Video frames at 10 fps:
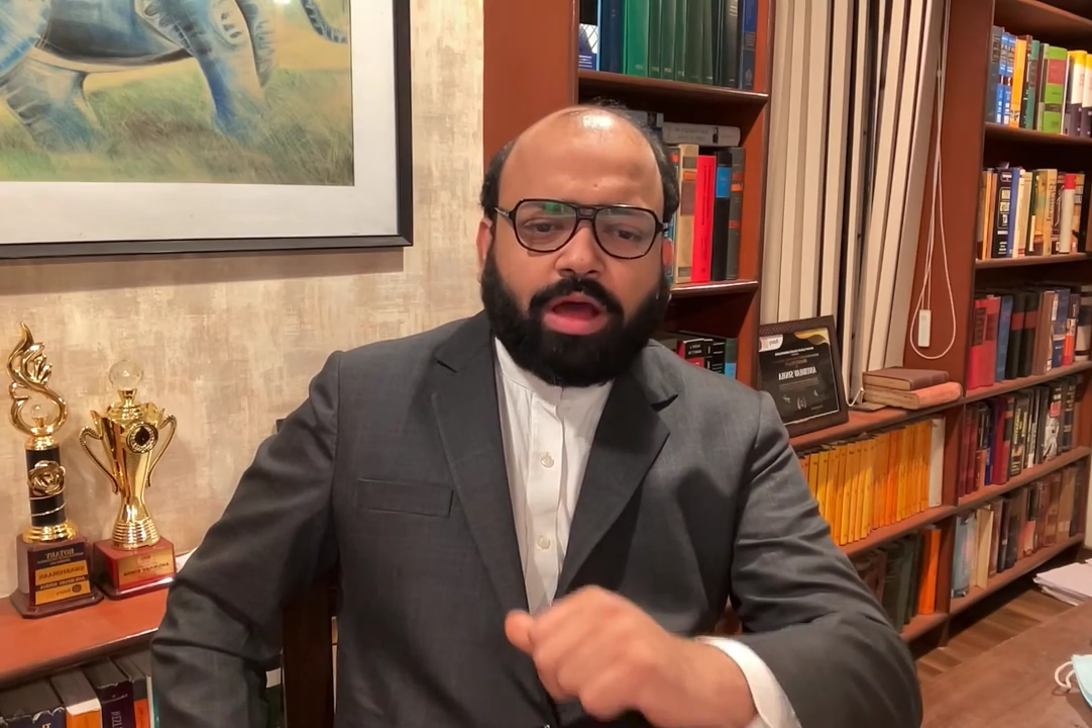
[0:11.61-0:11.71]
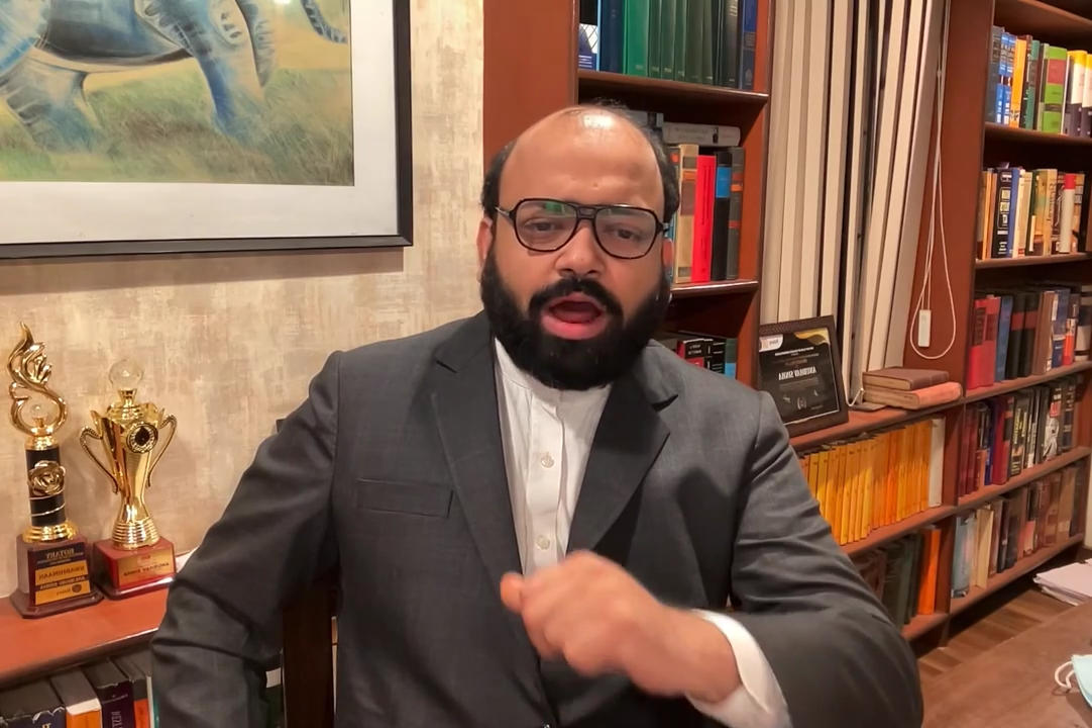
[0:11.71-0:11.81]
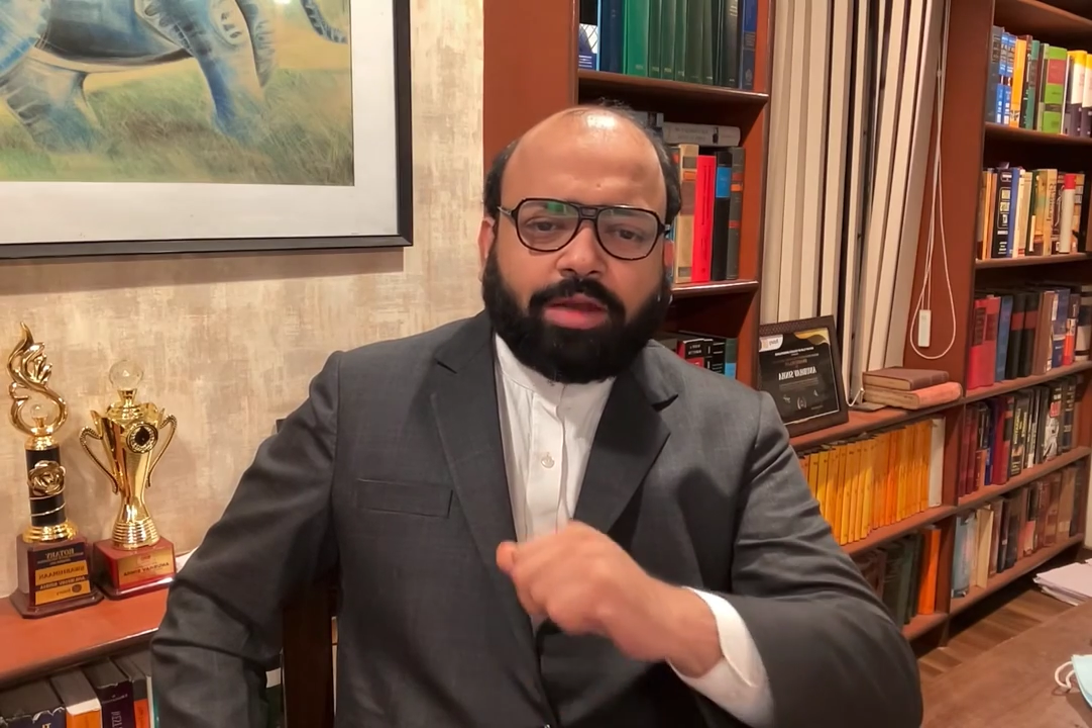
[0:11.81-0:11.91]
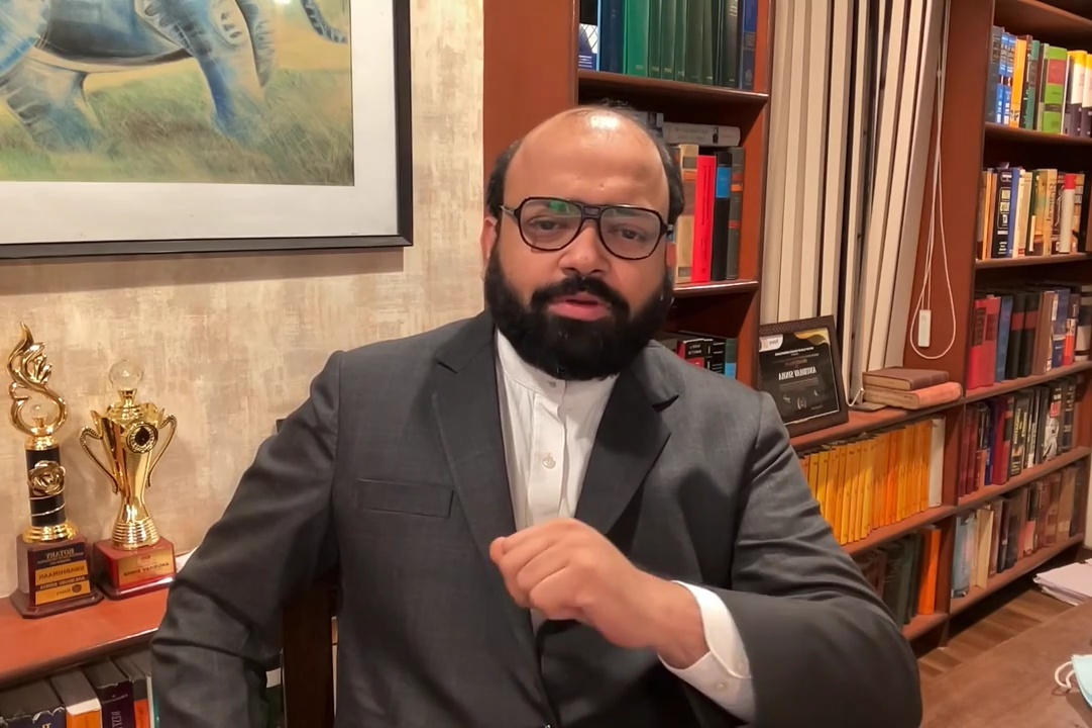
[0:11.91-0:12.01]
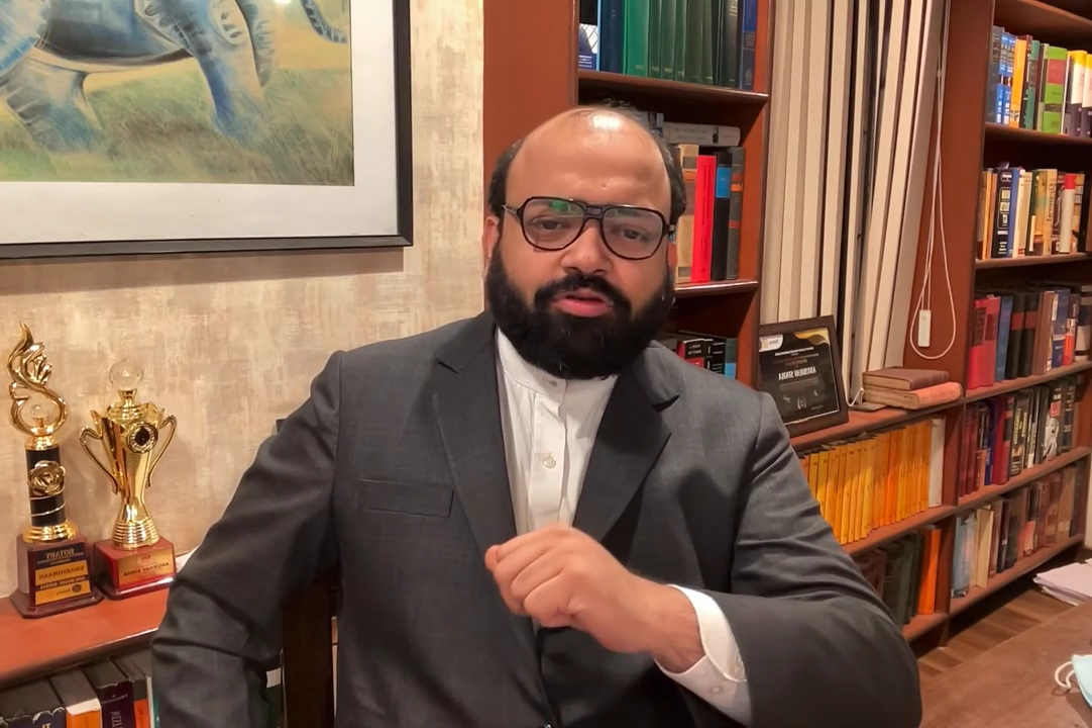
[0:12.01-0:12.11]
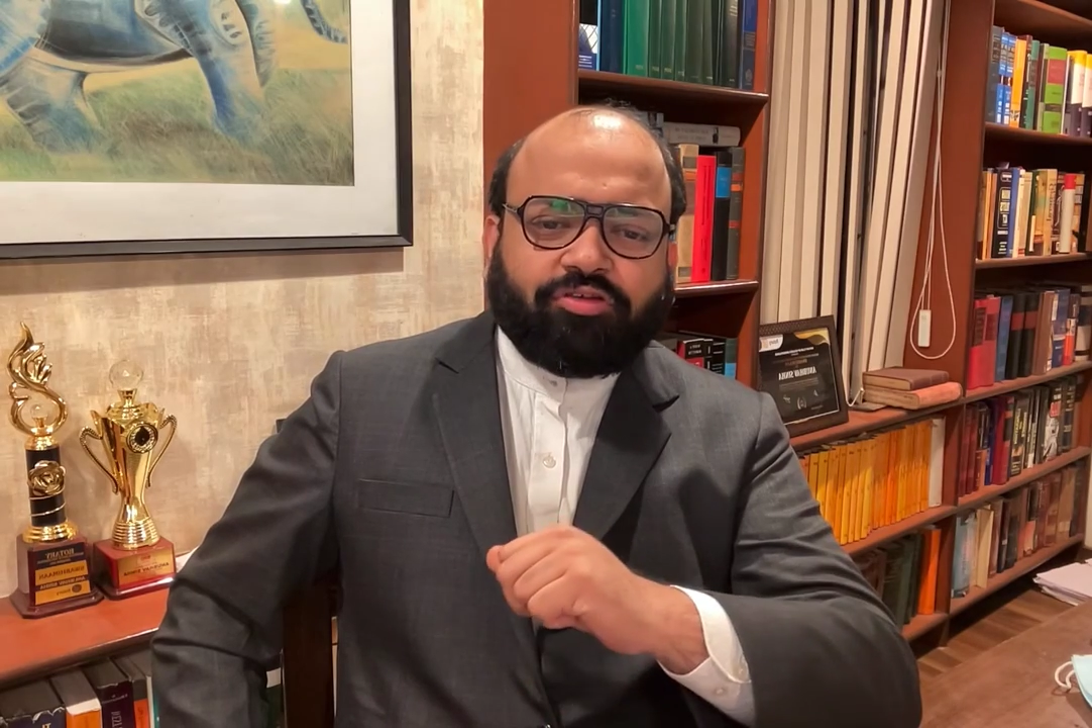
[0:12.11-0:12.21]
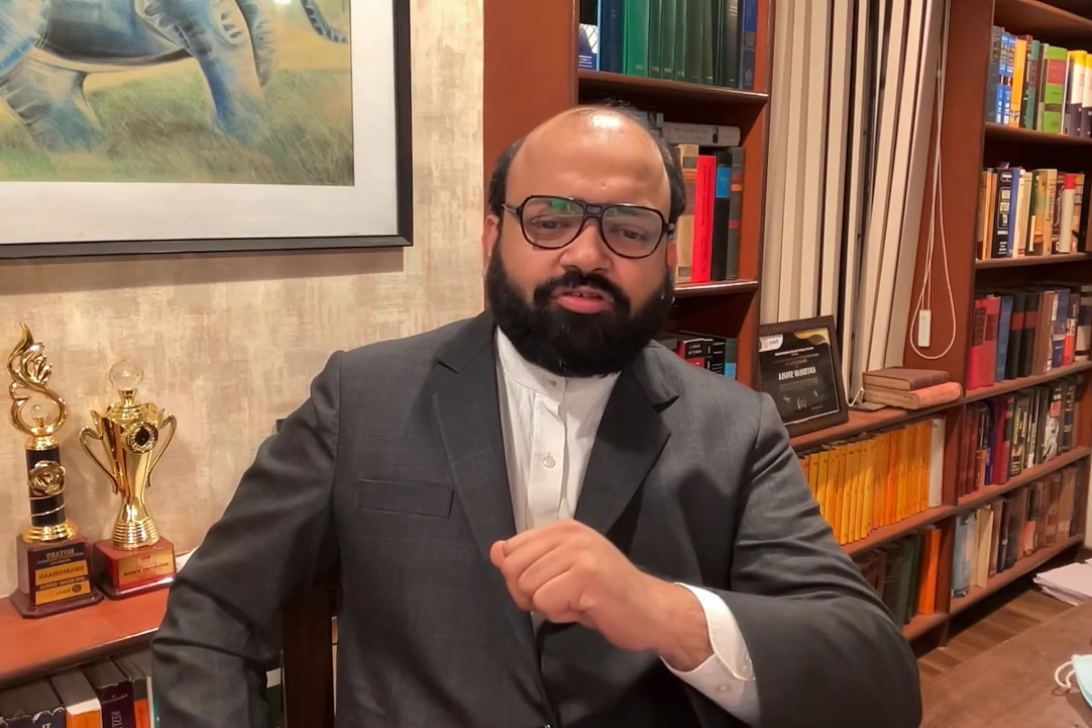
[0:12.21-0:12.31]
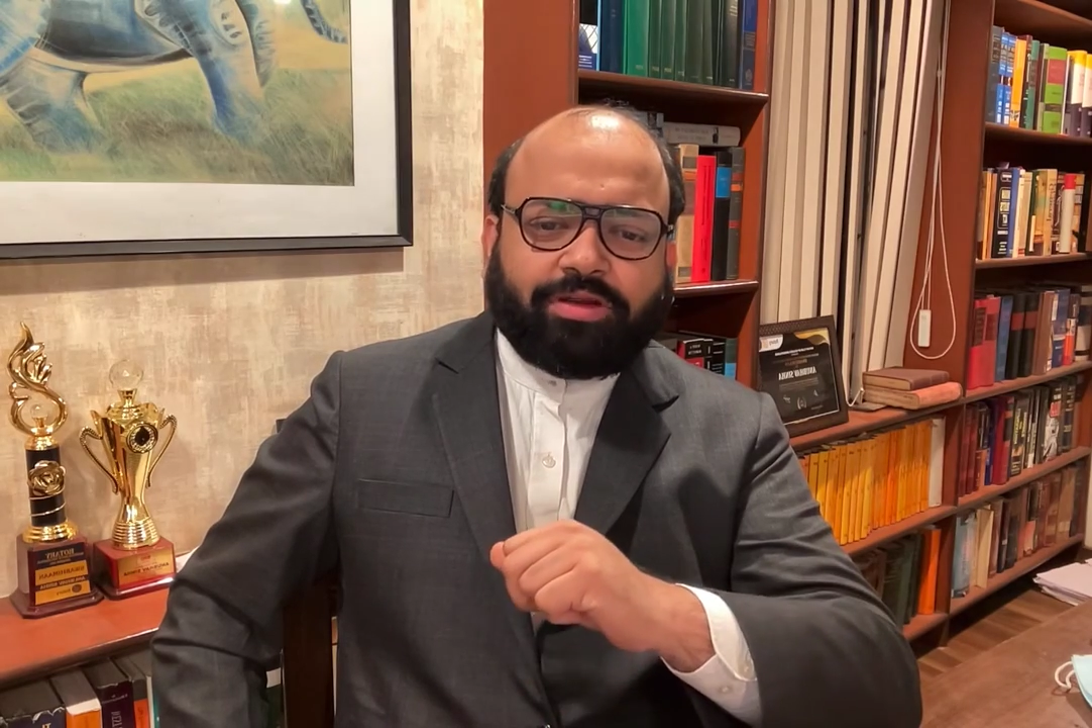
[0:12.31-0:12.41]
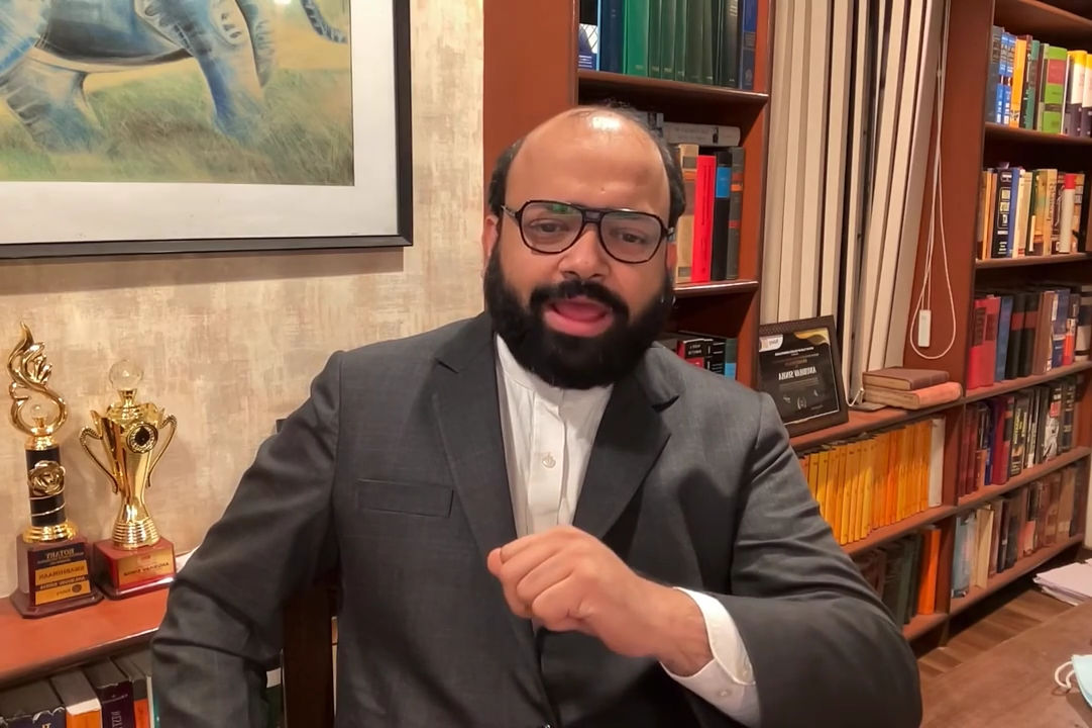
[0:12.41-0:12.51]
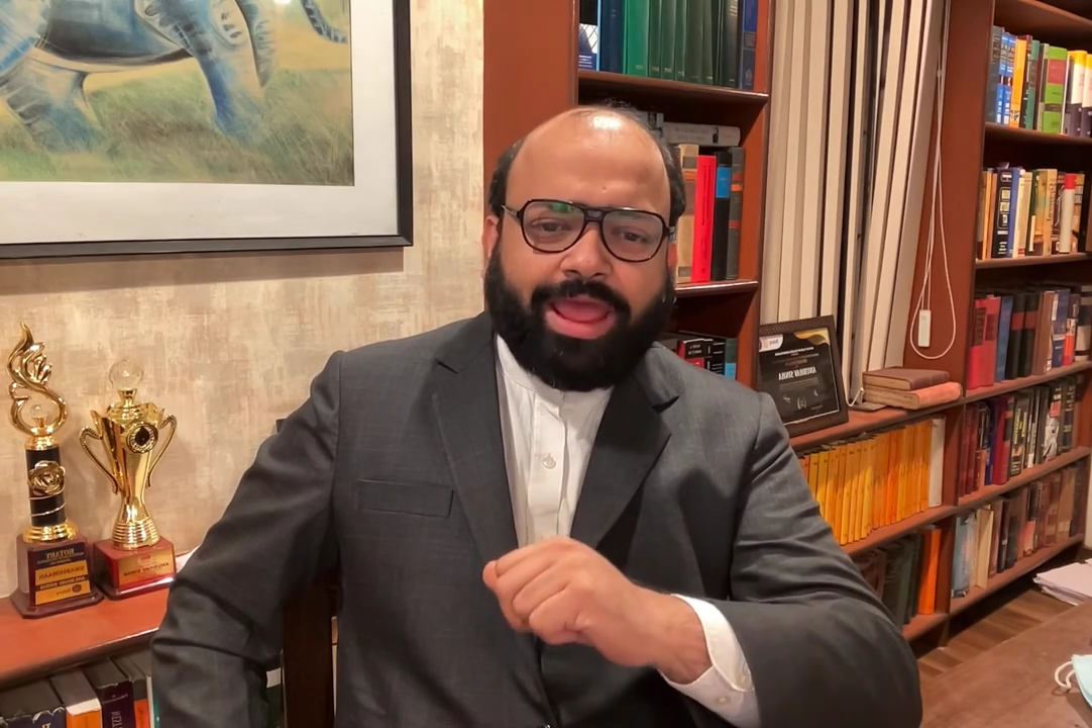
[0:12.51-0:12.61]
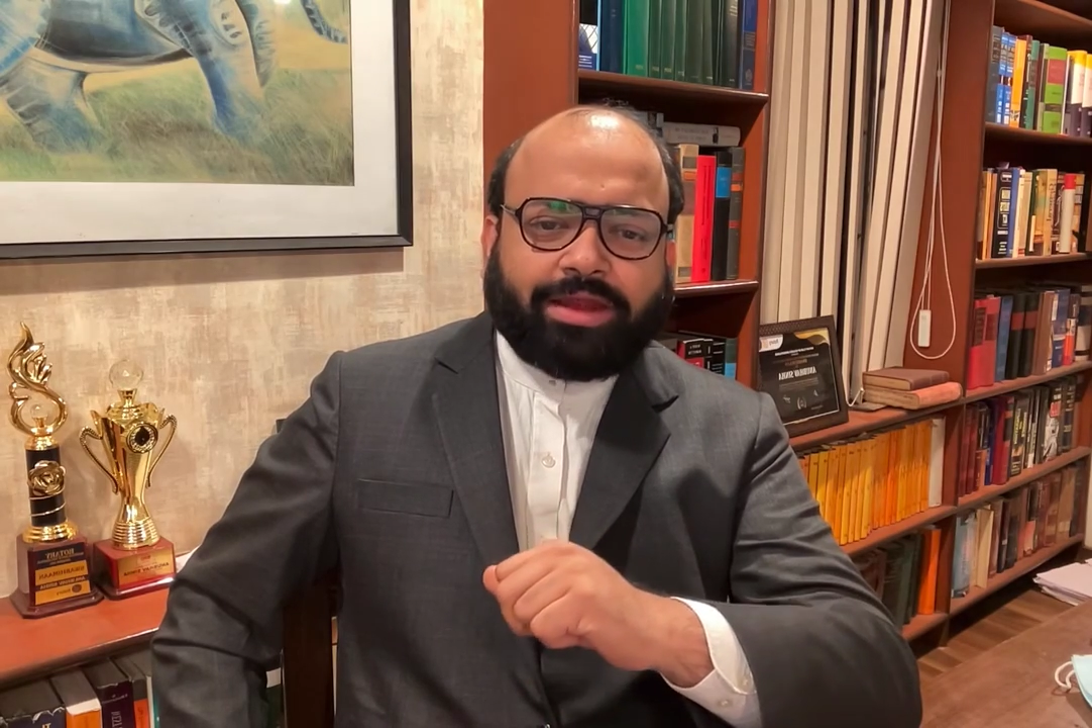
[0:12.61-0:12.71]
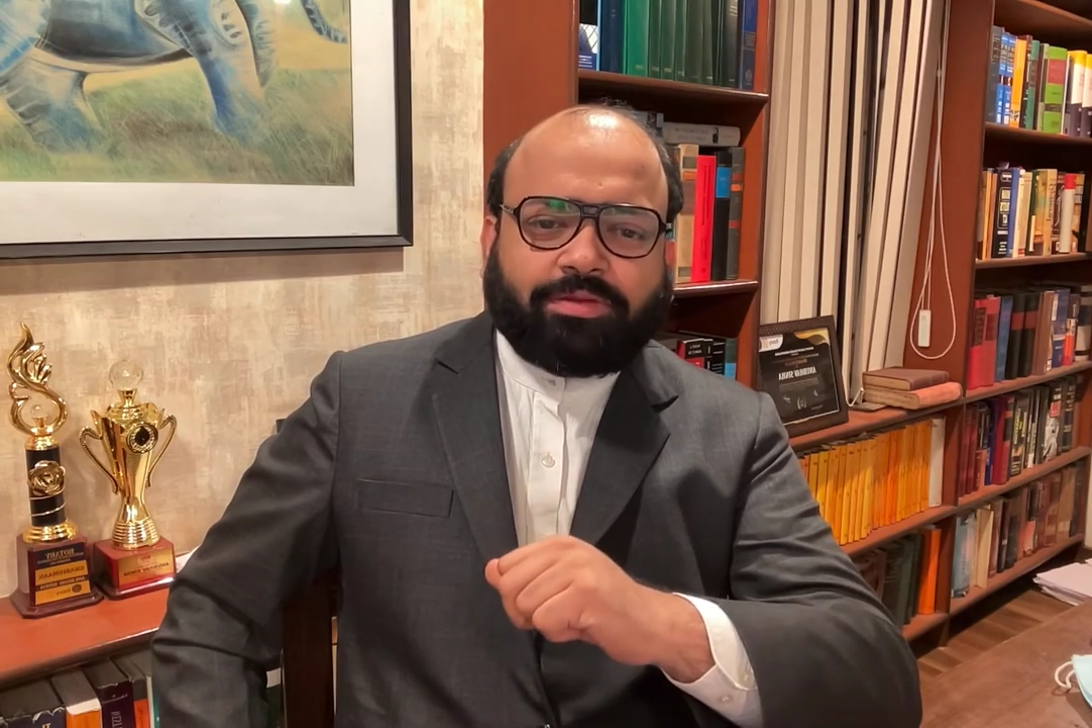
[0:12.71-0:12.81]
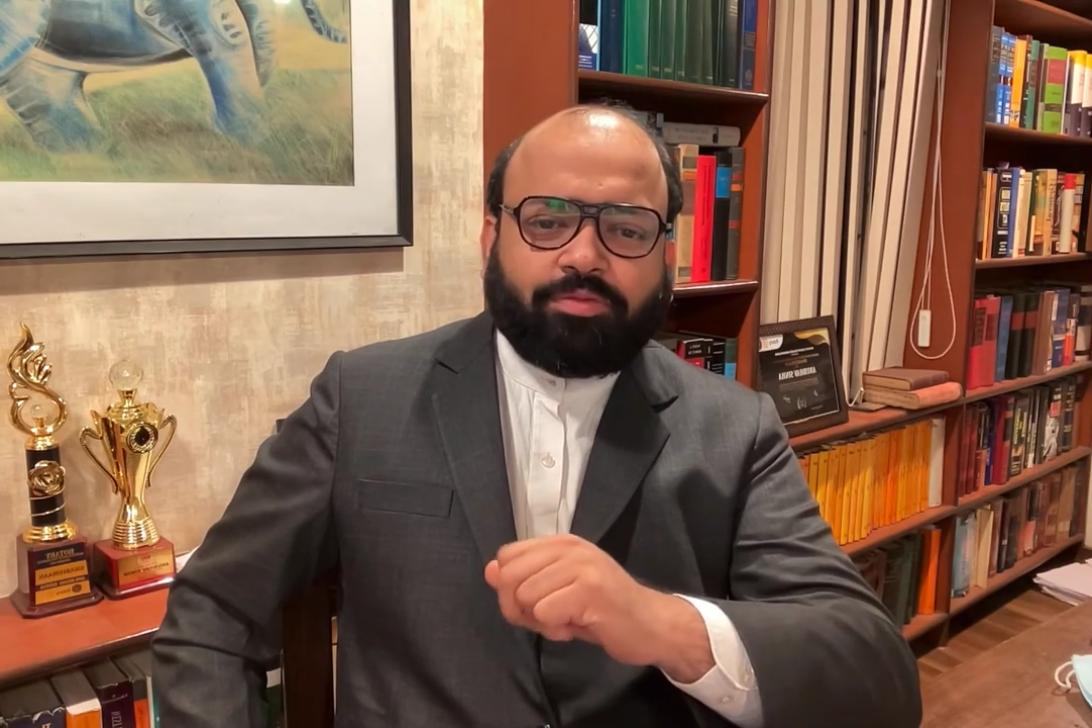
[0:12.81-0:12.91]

Arbitration Act